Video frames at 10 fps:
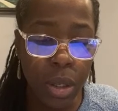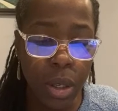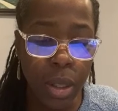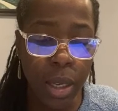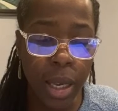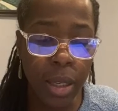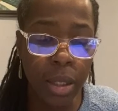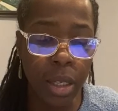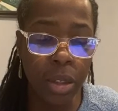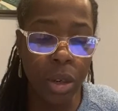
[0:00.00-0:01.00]
the king
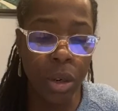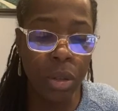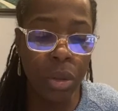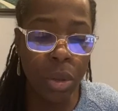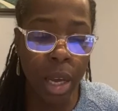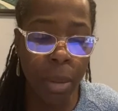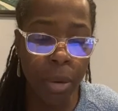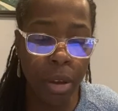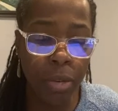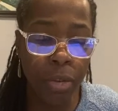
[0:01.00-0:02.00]
said to her, do not
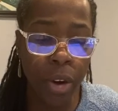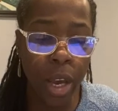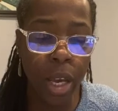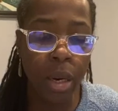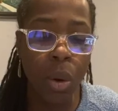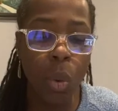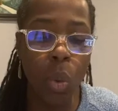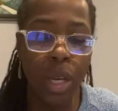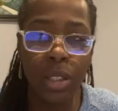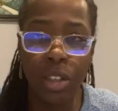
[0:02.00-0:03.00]
be afraid.
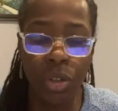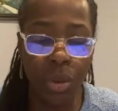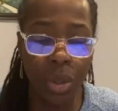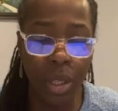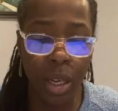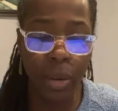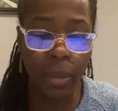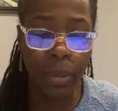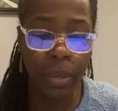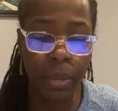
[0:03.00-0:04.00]
What did you see?
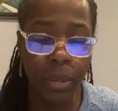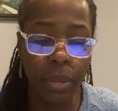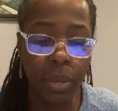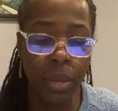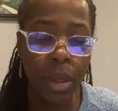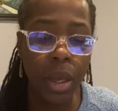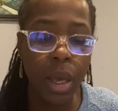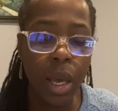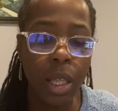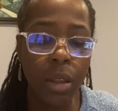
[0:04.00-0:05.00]

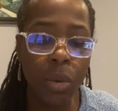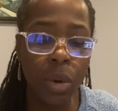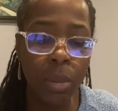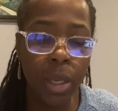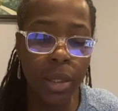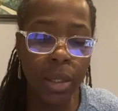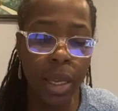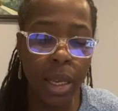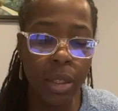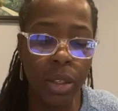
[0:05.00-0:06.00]
And the woman
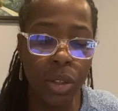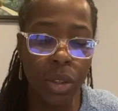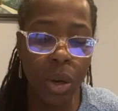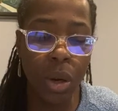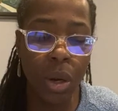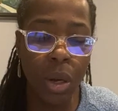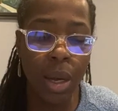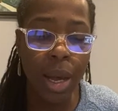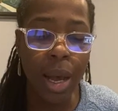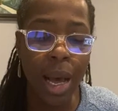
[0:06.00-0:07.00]
said to Saul,
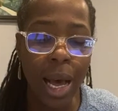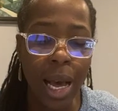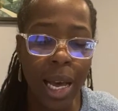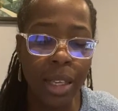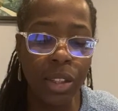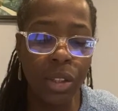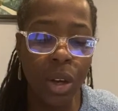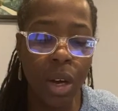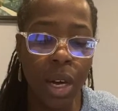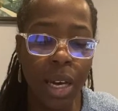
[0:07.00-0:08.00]
I
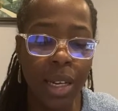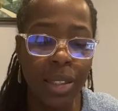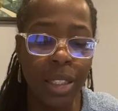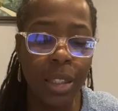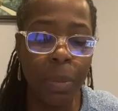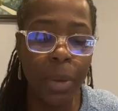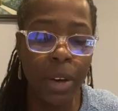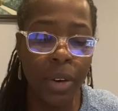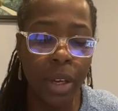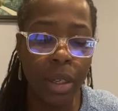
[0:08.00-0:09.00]
saw a
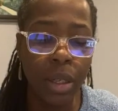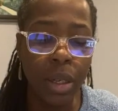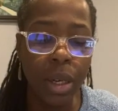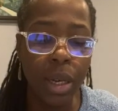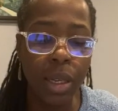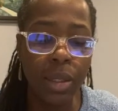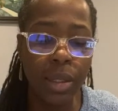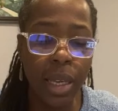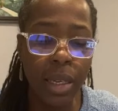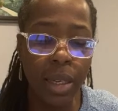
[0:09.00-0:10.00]
spirit
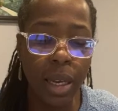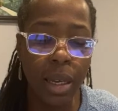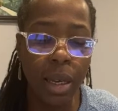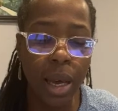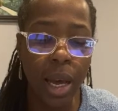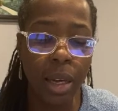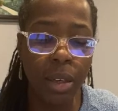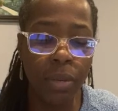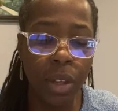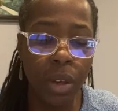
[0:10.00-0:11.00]
ascending out
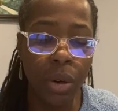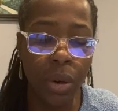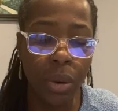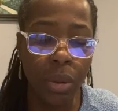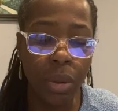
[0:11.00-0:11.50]
of the earth.